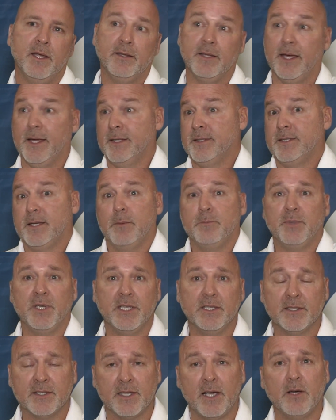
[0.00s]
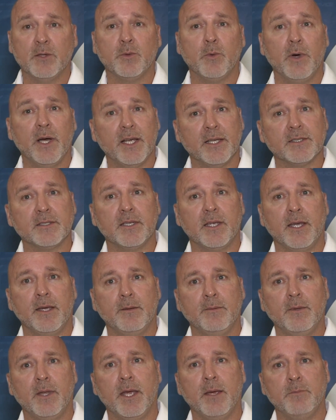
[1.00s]
ends up beating Southwest
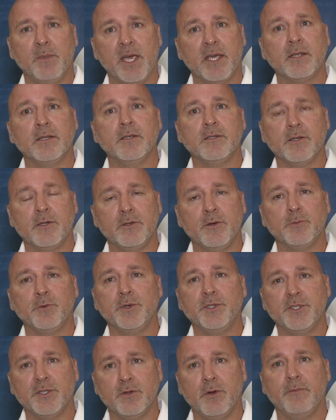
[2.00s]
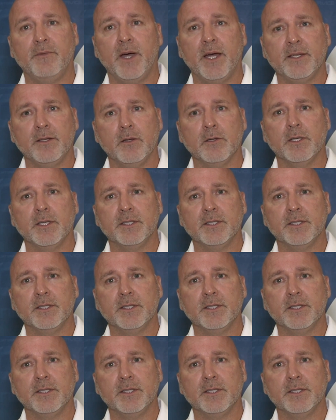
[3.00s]
and making it to the regional final.